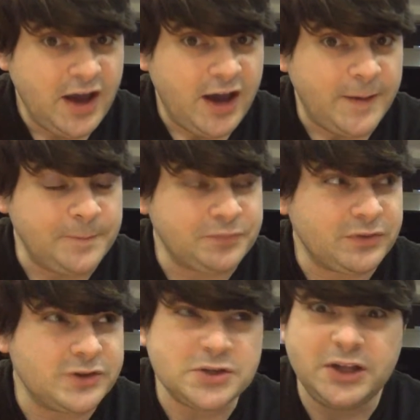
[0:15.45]
Um,
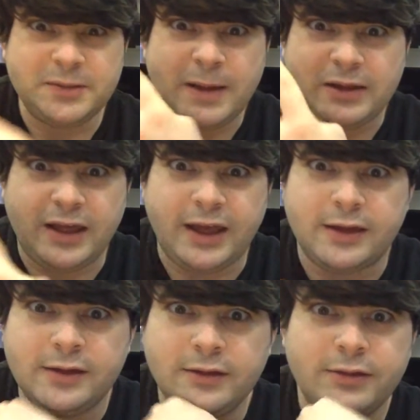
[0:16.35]
there's only about like
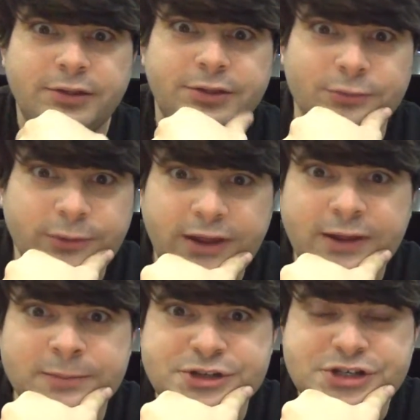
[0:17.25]

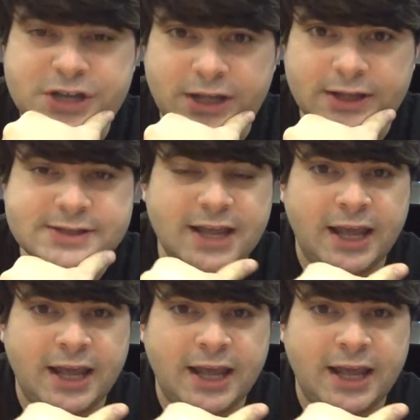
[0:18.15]
three machines,